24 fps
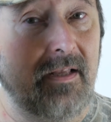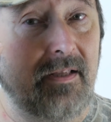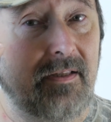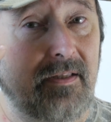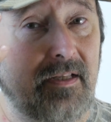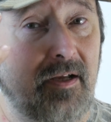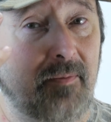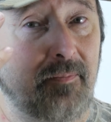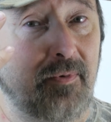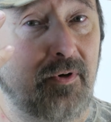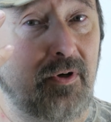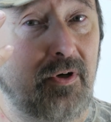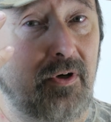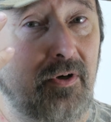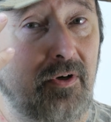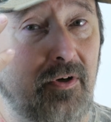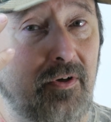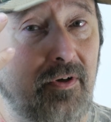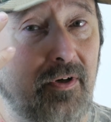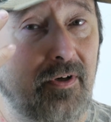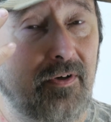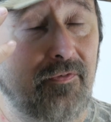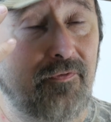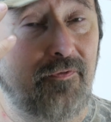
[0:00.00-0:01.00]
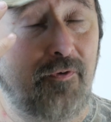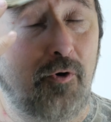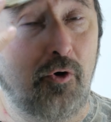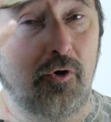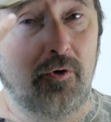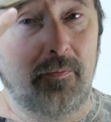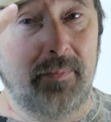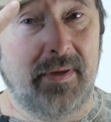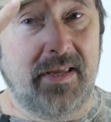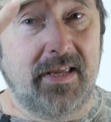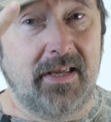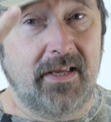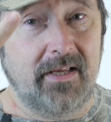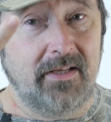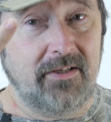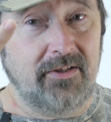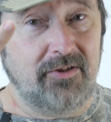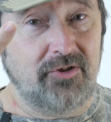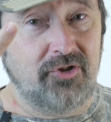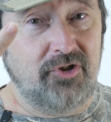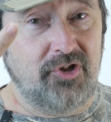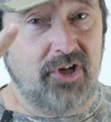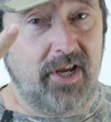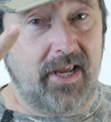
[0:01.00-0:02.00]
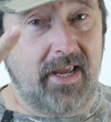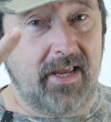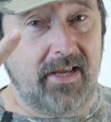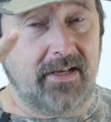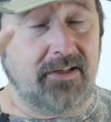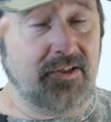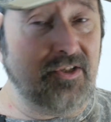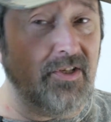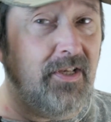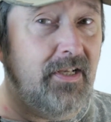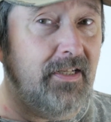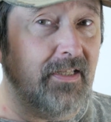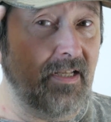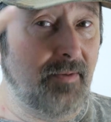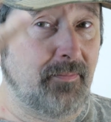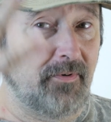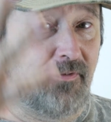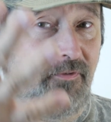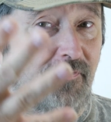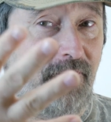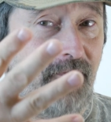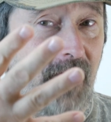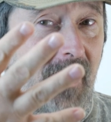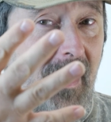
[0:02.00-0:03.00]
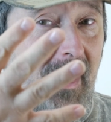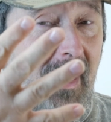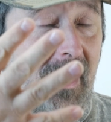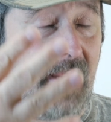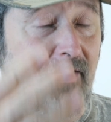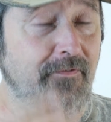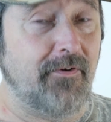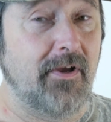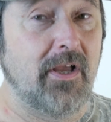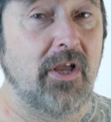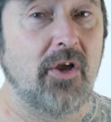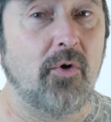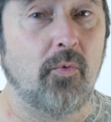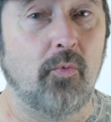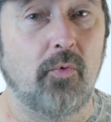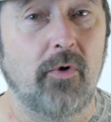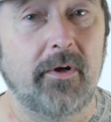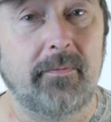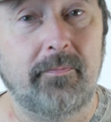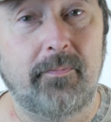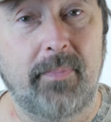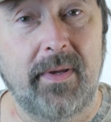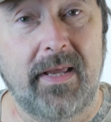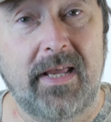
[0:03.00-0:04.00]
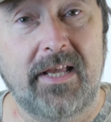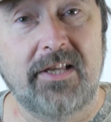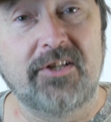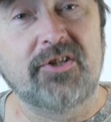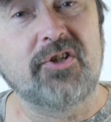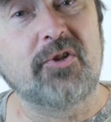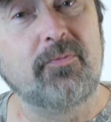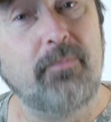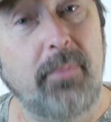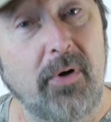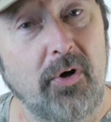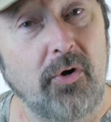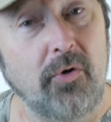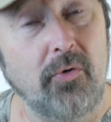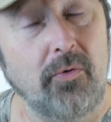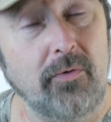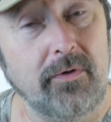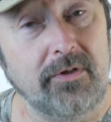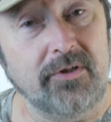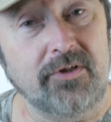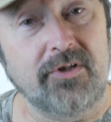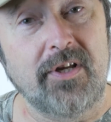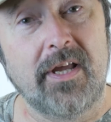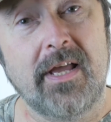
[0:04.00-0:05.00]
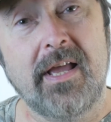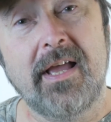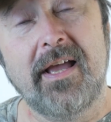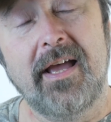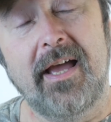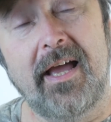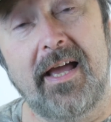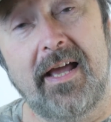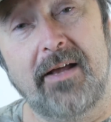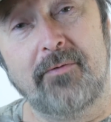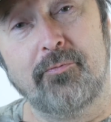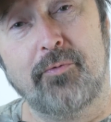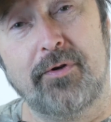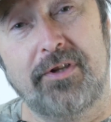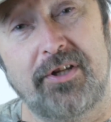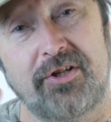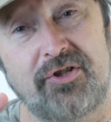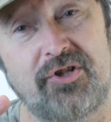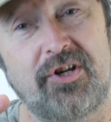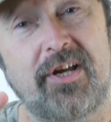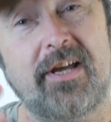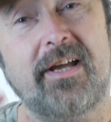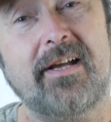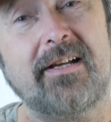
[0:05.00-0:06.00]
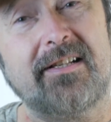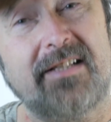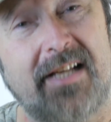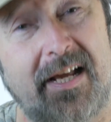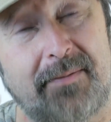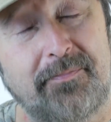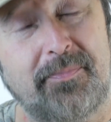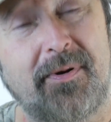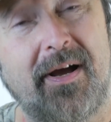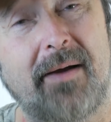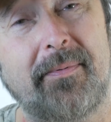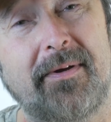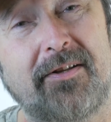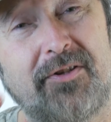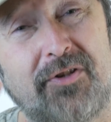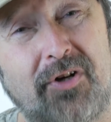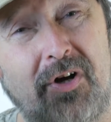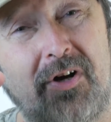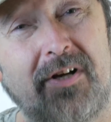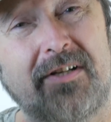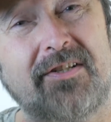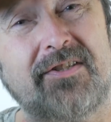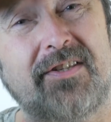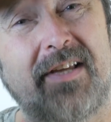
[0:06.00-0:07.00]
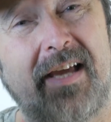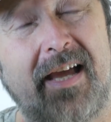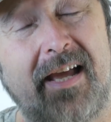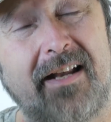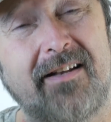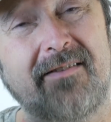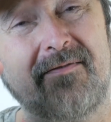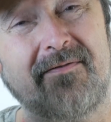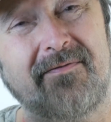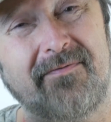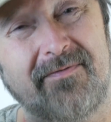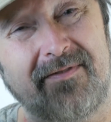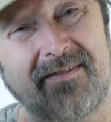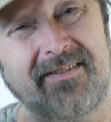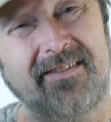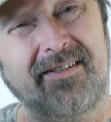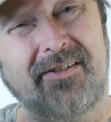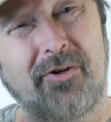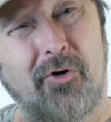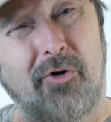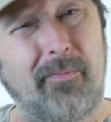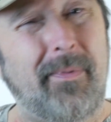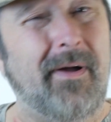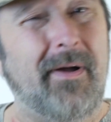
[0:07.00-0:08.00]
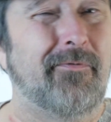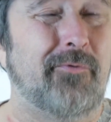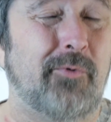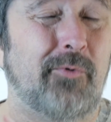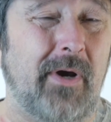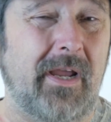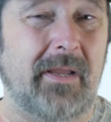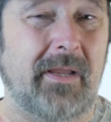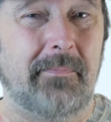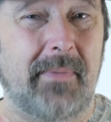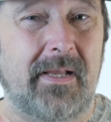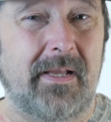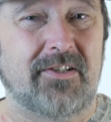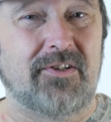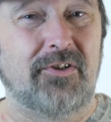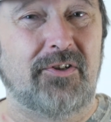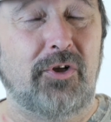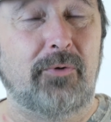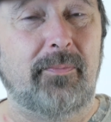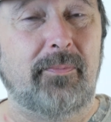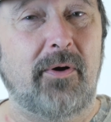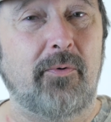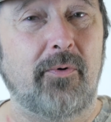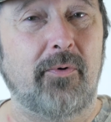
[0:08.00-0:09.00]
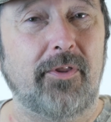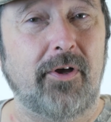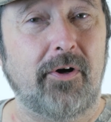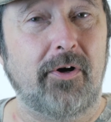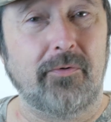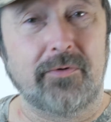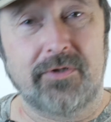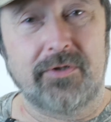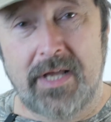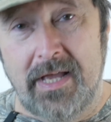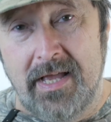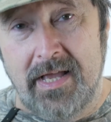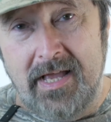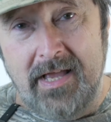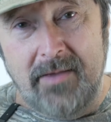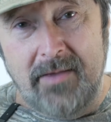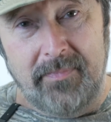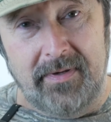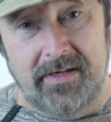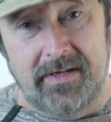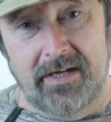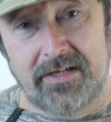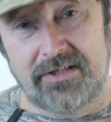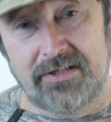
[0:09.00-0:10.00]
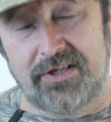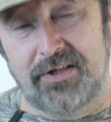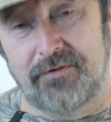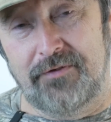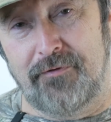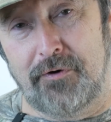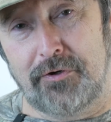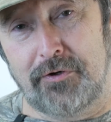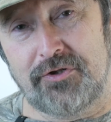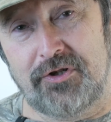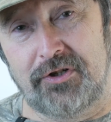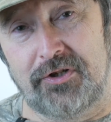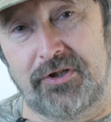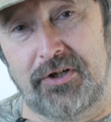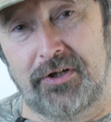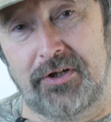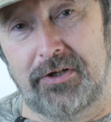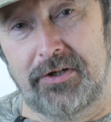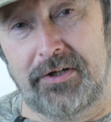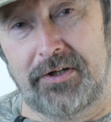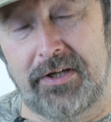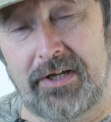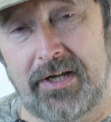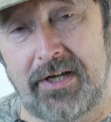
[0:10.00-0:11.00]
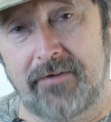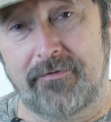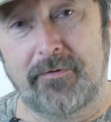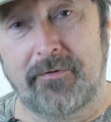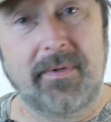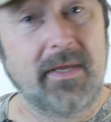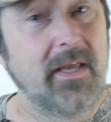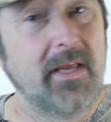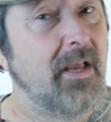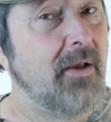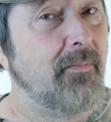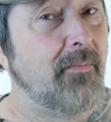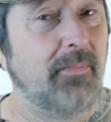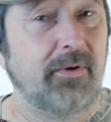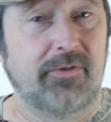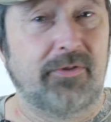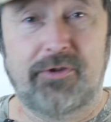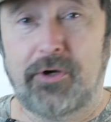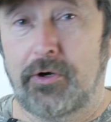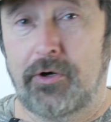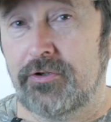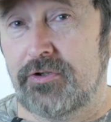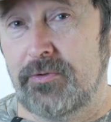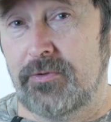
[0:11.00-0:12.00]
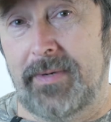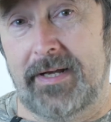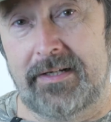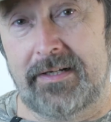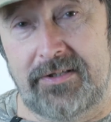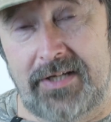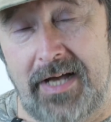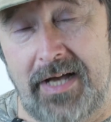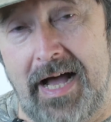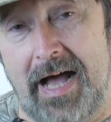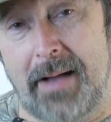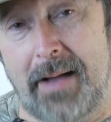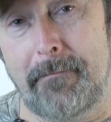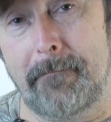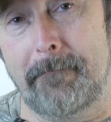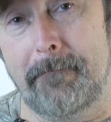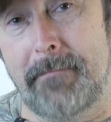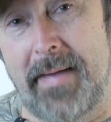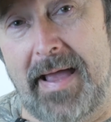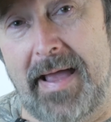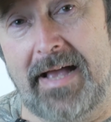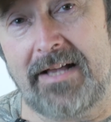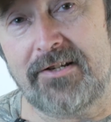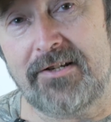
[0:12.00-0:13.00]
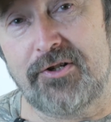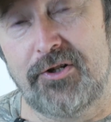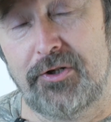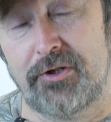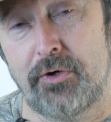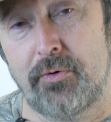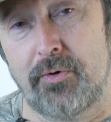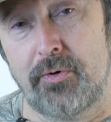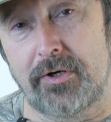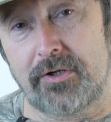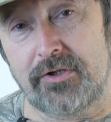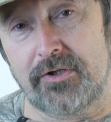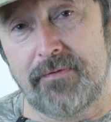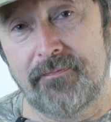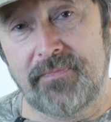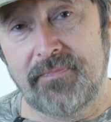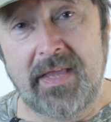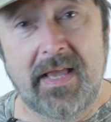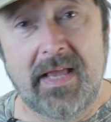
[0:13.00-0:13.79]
Number 4 would be jigs. Number 5 would be spoons. And with the jigs, I'd probably toss that and go above crankbaits a little bit with those because of the versatility of them. But those are my top bass lures.